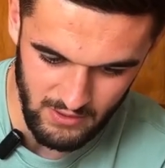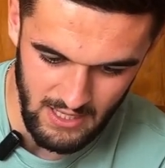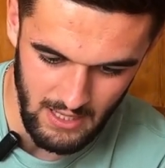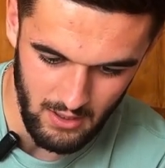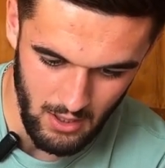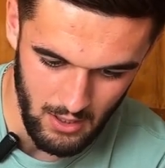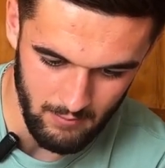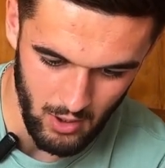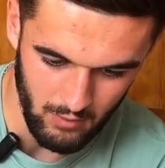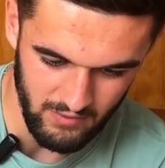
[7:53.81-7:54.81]
one, yeah.
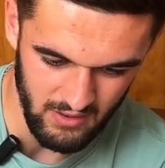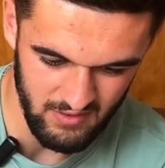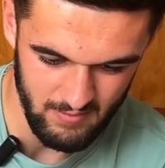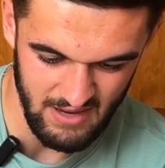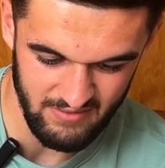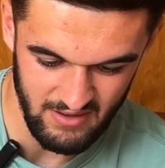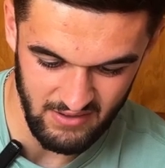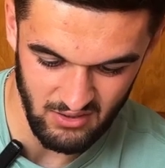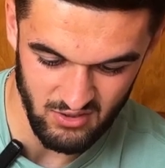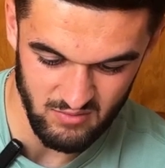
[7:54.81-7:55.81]
Hopefully they fit my fat
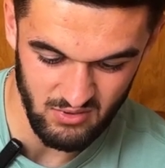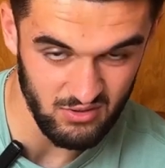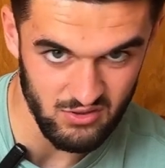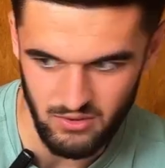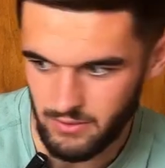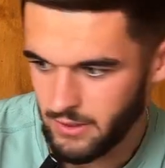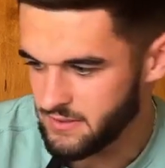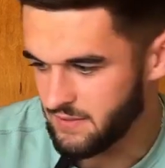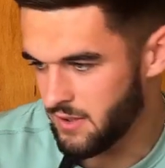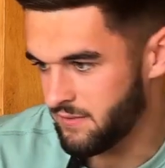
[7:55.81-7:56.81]
fingers, because who
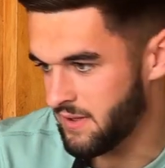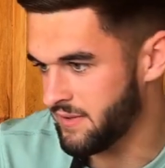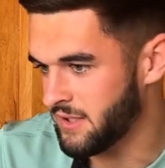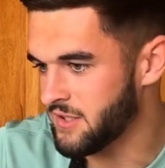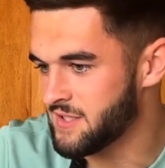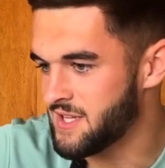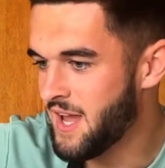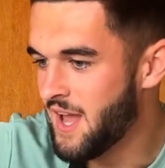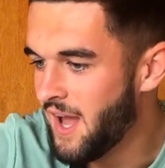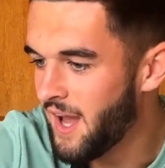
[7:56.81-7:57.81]
knows, I've got fat fingers.
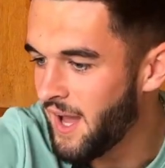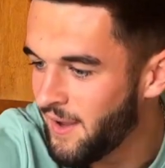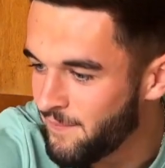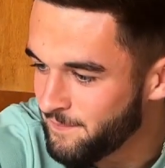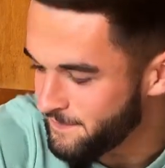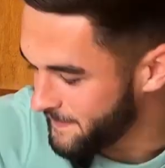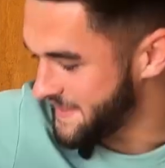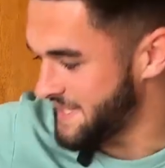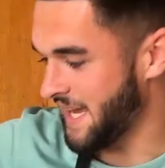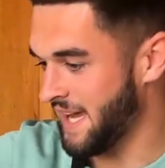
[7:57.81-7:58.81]

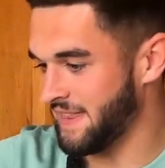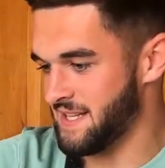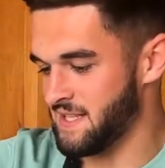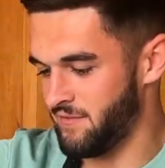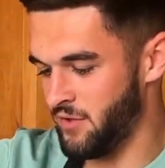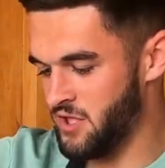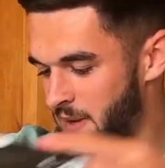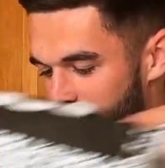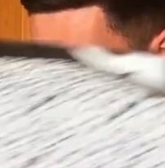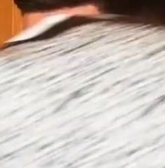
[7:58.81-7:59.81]
So yeah, that's that first
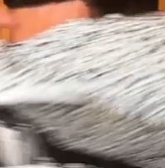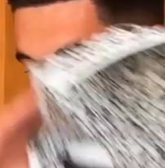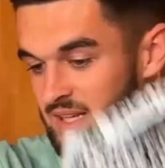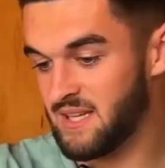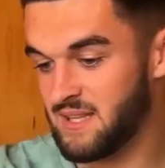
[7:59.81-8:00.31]
package, and I think in